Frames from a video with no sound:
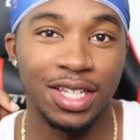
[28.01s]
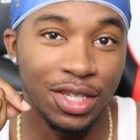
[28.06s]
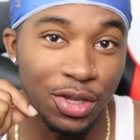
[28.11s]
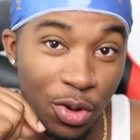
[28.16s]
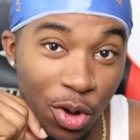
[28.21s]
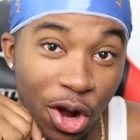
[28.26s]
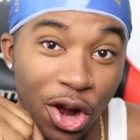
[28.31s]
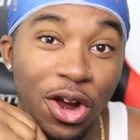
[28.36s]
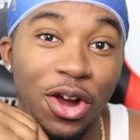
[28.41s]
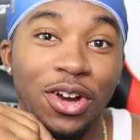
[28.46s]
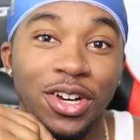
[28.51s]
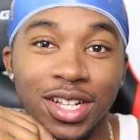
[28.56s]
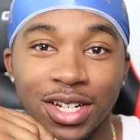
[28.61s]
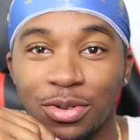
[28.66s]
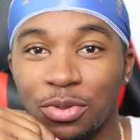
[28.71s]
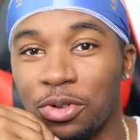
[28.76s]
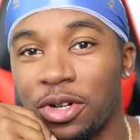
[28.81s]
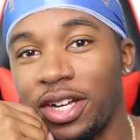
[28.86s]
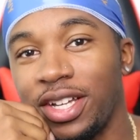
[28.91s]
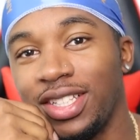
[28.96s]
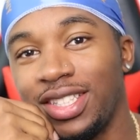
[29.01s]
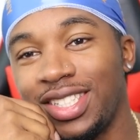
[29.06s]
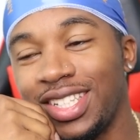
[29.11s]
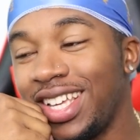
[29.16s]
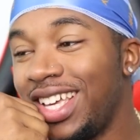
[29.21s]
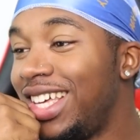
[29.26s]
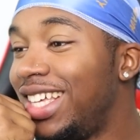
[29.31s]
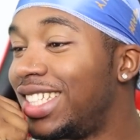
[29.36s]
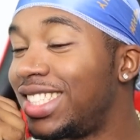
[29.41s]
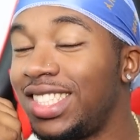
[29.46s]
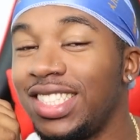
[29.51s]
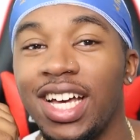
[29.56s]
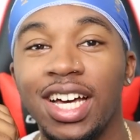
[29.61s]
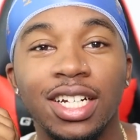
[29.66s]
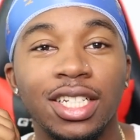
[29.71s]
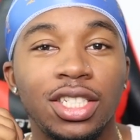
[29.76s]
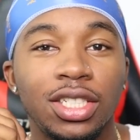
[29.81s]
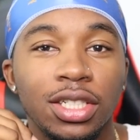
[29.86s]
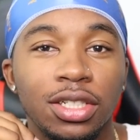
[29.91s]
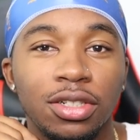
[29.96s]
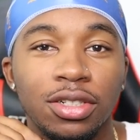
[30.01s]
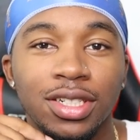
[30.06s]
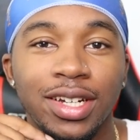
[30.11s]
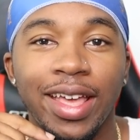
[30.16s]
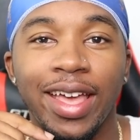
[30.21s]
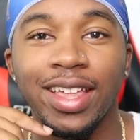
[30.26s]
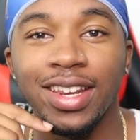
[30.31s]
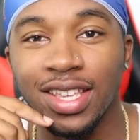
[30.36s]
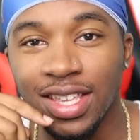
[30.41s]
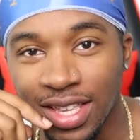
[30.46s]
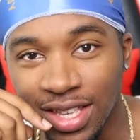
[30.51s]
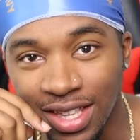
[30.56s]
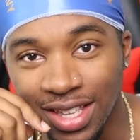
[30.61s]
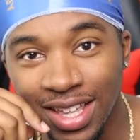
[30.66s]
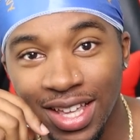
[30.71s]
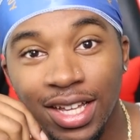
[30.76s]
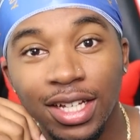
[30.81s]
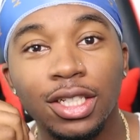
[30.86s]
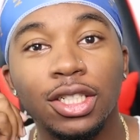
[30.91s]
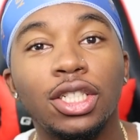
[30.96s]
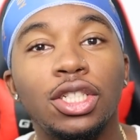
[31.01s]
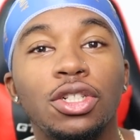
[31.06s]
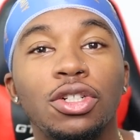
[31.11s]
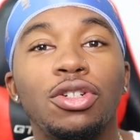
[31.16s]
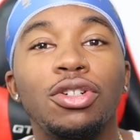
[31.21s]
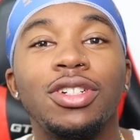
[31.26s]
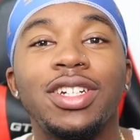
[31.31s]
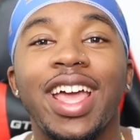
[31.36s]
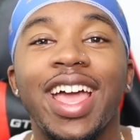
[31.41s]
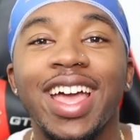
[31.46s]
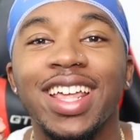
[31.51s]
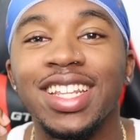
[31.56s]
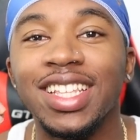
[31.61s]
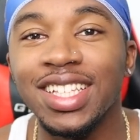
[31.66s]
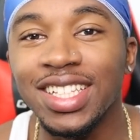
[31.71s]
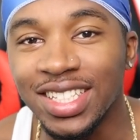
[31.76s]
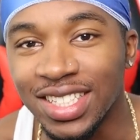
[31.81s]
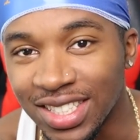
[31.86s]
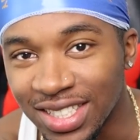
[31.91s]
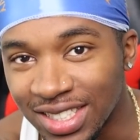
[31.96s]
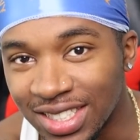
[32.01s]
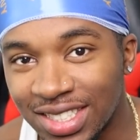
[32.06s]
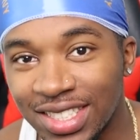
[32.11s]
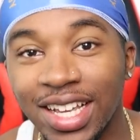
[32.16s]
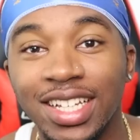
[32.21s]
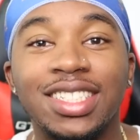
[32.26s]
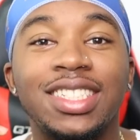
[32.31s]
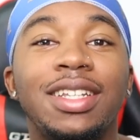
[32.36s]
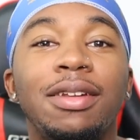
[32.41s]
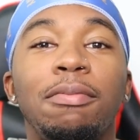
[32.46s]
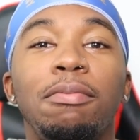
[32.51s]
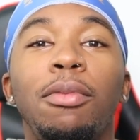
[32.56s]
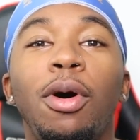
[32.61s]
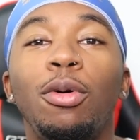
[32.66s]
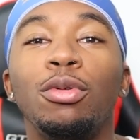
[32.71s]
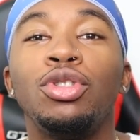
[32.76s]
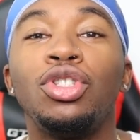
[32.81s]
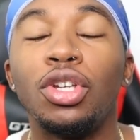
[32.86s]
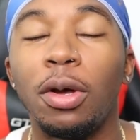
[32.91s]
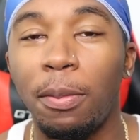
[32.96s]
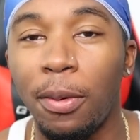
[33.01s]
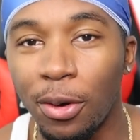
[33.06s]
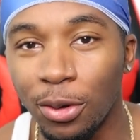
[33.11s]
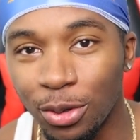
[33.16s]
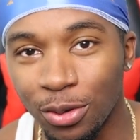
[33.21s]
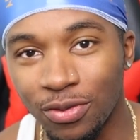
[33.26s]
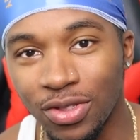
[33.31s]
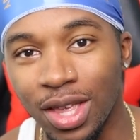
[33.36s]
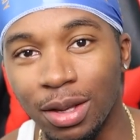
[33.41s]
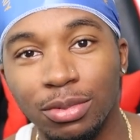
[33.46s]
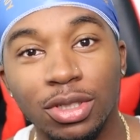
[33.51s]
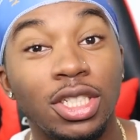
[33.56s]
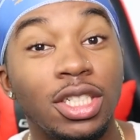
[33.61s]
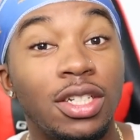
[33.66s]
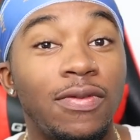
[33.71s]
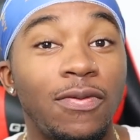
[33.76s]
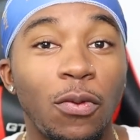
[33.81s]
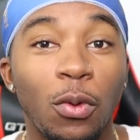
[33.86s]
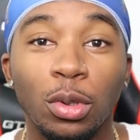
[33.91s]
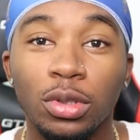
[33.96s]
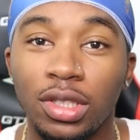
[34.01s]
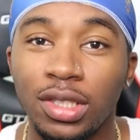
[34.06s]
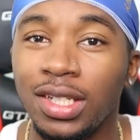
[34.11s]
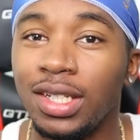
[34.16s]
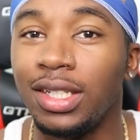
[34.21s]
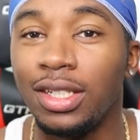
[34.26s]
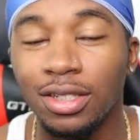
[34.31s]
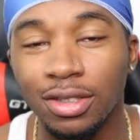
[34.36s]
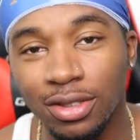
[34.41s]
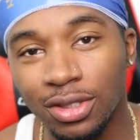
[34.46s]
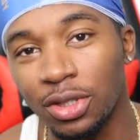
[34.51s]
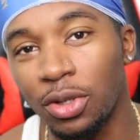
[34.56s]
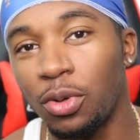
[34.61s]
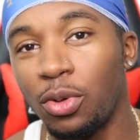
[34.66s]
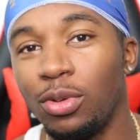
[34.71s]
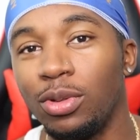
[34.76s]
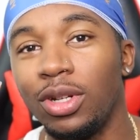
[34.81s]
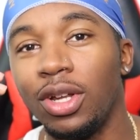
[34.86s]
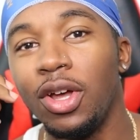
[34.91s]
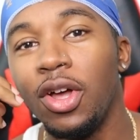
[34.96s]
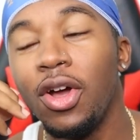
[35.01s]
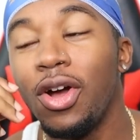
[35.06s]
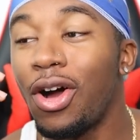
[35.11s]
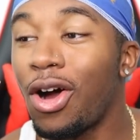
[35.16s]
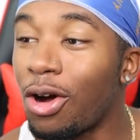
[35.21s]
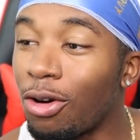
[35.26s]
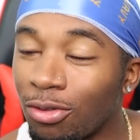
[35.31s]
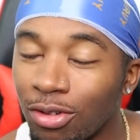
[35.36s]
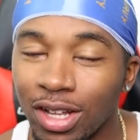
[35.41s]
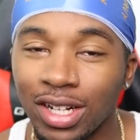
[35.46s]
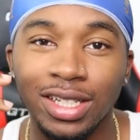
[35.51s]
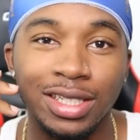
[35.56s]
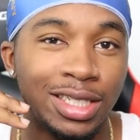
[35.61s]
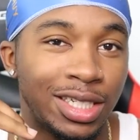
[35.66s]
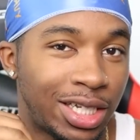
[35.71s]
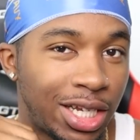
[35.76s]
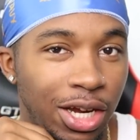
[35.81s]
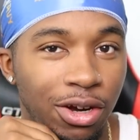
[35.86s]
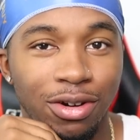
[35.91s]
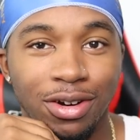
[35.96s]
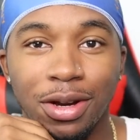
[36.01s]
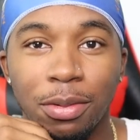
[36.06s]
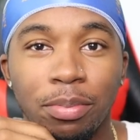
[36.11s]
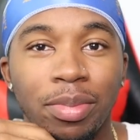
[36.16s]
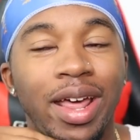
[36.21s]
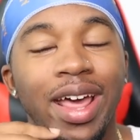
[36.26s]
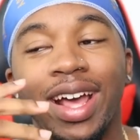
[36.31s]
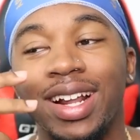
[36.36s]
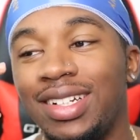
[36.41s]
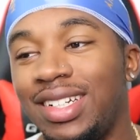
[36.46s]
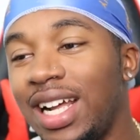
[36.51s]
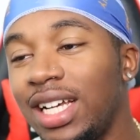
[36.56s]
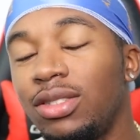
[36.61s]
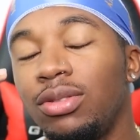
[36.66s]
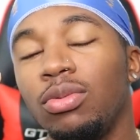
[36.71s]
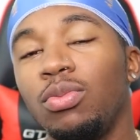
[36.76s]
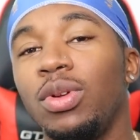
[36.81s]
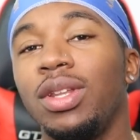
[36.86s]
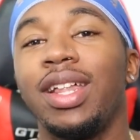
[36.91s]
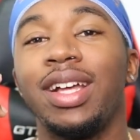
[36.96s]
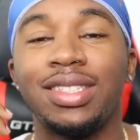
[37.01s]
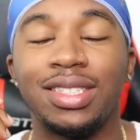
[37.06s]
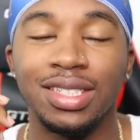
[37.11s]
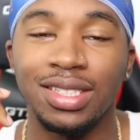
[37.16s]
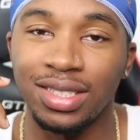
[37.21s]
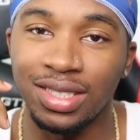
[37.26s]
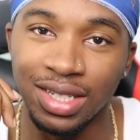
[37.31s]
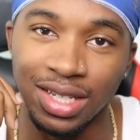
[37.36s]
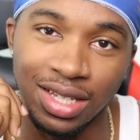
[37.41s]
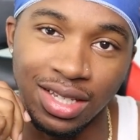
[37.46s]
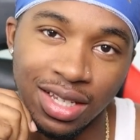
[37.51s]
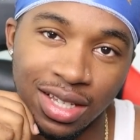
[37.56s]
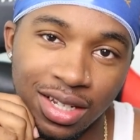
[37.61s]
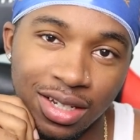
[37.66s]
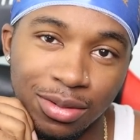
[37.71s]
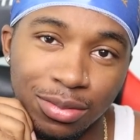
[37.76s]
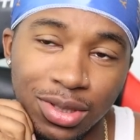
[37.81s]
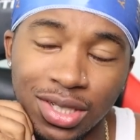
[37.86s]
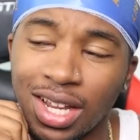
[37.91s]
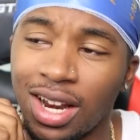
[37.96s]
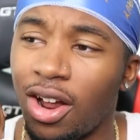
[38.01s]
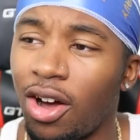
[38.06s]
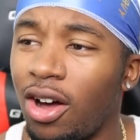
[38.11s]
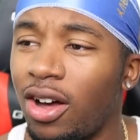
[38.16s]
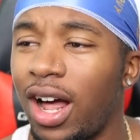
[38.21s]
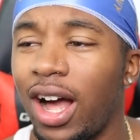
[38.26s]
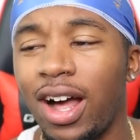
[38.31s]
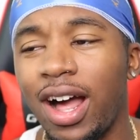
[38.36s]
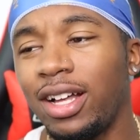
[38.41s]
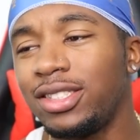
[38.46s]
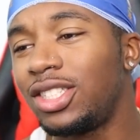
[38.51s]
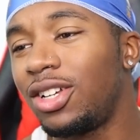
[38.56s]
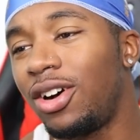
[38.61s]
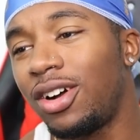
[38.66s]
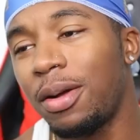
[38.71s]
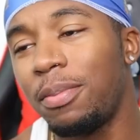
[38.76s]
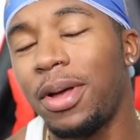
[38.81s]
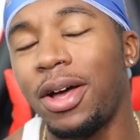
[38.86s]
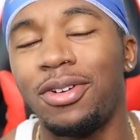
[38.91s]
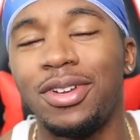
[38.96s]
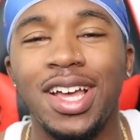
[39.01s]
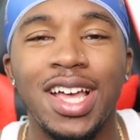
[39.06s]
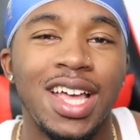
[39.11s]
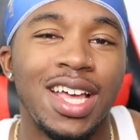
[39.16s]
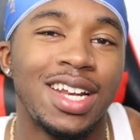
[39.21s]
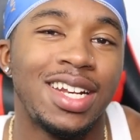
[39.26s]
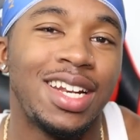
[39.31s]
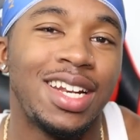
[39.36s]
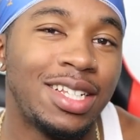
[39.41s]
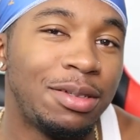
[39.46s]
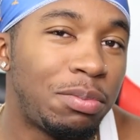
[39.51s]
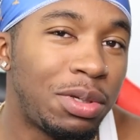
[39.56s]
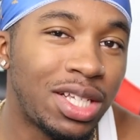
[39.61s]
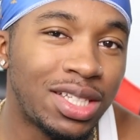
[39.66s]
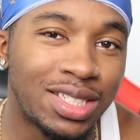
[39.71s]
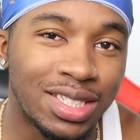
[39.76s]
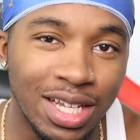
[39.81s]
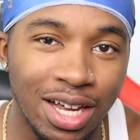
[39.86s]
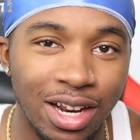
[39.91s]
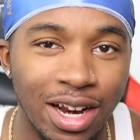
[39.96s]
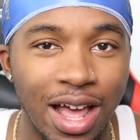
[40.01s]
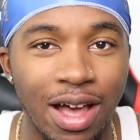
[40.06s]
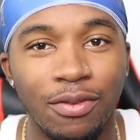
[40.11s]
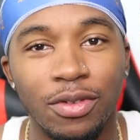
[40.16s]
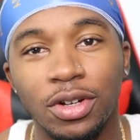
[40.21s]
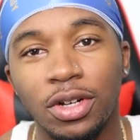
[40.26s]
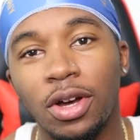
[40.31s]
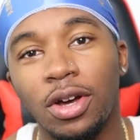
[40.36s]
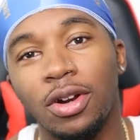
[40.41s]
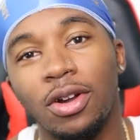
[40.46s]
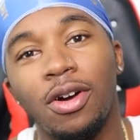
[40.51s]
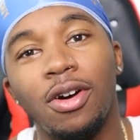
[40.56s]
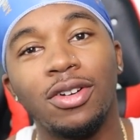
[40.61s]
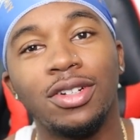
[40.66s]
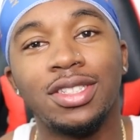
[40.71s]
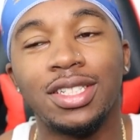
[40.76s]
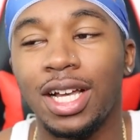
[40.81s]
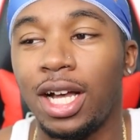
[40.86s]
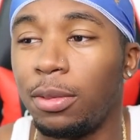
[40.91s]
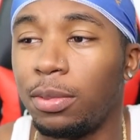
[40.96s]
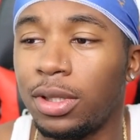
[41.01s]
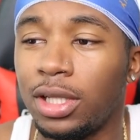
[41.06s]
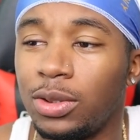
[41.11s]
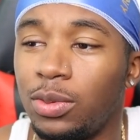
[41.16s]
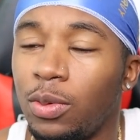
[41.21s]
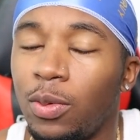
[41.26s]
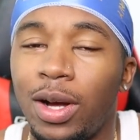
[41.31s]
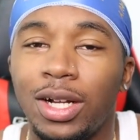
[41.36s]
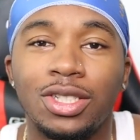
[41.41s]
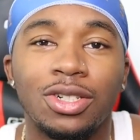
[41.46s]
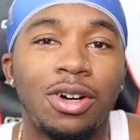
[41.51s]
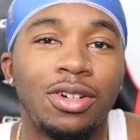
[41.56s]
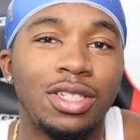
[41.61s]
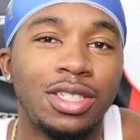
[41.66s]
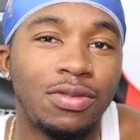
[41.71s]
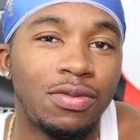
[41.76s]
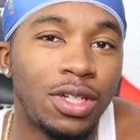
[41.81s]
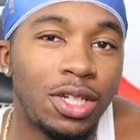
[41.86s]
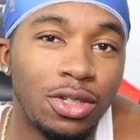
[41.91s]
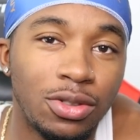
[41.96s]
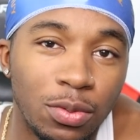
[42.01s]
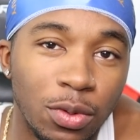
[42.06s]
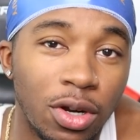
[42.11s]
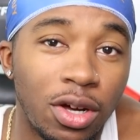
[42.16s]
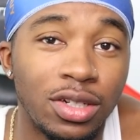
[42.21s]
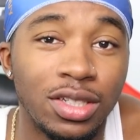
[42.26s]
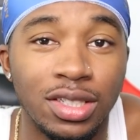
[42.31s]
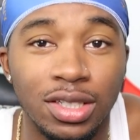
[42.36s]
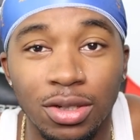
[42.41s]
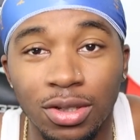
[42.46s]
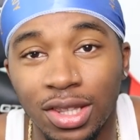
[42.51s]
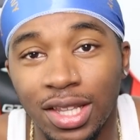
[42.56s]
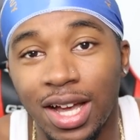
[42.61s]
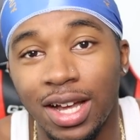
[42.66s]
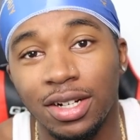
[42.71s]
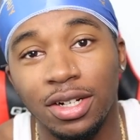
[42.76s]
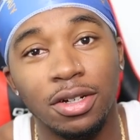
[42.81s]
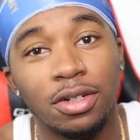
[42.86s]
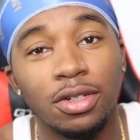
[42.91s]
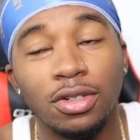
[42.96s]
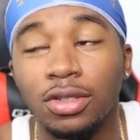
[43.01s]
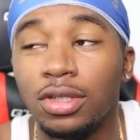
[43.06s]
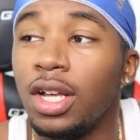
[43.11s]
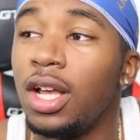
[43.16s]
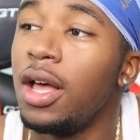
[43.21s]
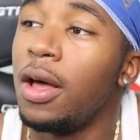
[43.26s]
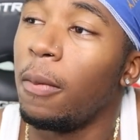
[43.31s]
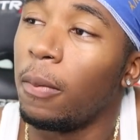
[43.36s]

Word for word: You heard it right. It's not a sugar daddy, sugar daddies, as in multiple of them. She's 14 years old, already securing the bag. That's what we like to see. You know what I'm saying? I, I, talk about being scared to have a daughter all the time because we watch all these videos with all these little thought daughters.